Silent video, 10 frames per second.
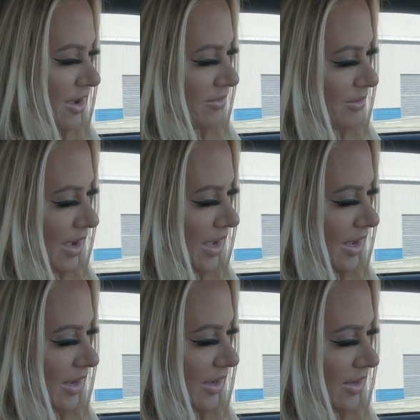have
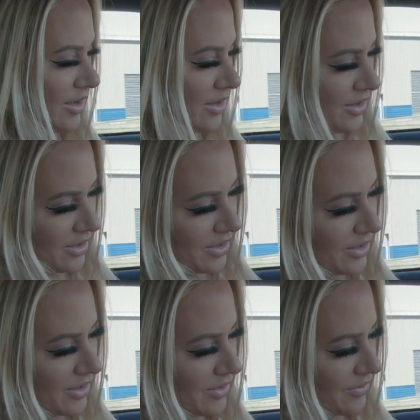my
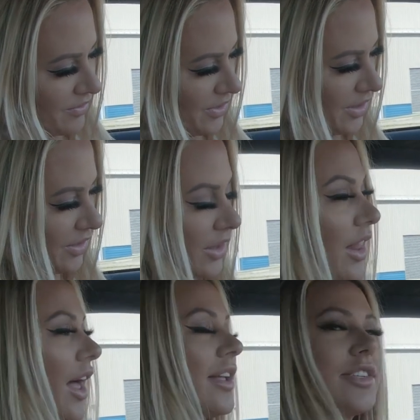foot on the
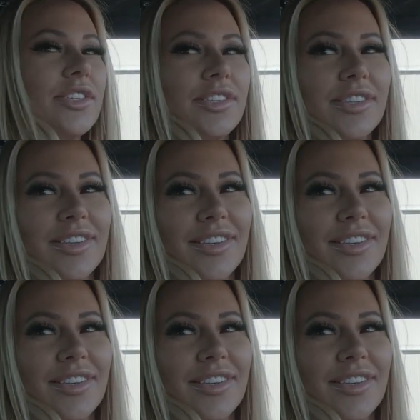clutch,